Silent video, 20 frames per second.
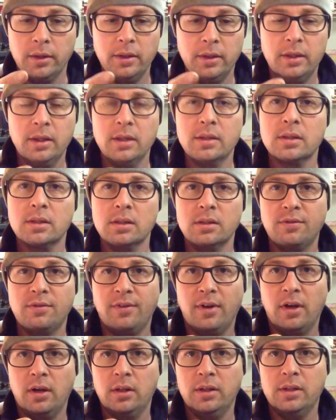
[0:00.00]
The disc is
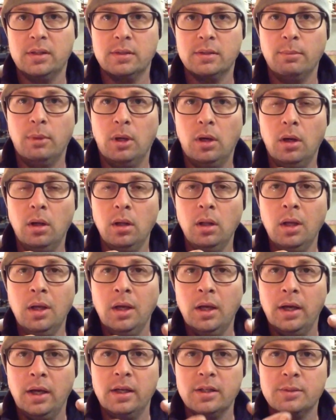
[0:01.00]
fairly small,
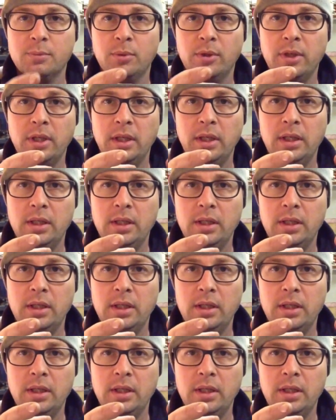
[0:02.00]
and it's pretty